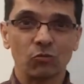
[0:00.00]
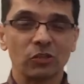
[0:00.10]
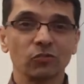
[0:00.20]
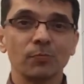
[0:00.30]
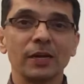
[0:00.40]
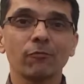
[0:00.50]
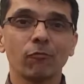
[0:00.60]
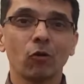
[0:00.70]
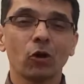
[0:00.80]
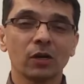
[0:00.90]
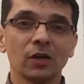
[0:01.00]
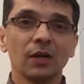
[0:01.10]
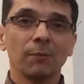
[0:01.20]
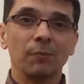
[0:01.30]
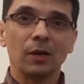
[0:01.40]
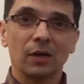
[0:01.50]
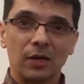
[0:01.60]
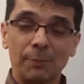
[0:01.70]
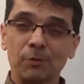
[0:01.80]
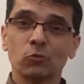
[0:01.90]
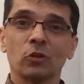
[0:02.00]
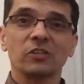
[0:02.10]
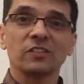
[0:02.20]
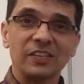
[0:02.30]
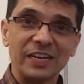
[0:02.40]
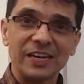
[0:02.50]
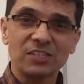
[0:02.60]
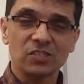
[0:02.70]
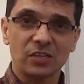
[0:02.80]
which is meant for uh, couples who are just engaged.